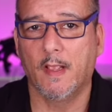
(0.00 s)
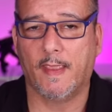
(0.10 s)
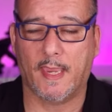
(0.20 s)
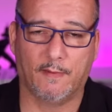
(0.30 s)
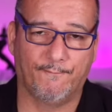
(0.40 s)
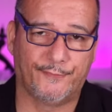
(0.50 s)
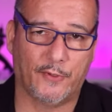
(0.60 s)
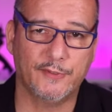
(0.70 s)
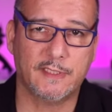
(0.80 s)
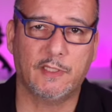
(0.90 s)
And
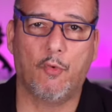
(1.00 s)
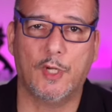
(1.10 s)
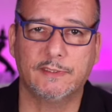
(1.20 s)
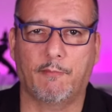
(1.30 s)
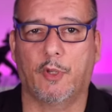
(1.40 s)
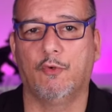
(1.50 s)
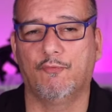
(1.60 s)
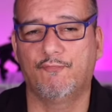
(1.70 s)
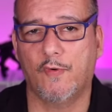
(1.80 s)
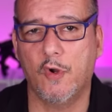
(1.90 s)
those are the ones I'm going to
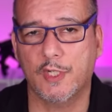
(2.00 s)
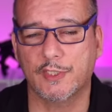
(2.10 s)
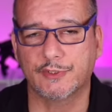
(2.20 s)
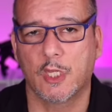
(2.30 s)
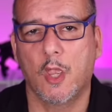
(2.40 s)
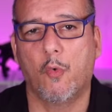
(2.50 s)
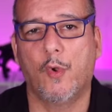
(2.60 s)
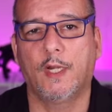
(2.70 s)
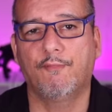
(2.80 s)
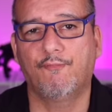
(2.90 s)
focus
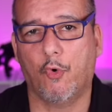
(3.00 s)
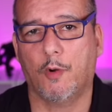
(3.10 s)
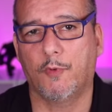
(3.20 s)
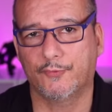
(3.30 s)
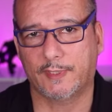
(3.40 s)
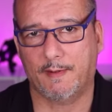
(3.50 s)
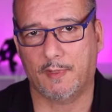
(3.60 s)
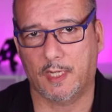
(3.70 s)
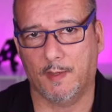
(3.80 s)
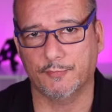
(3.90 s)
when the formal time
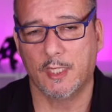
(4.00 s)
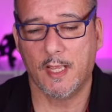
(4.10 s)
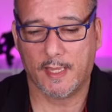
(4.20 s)
comes.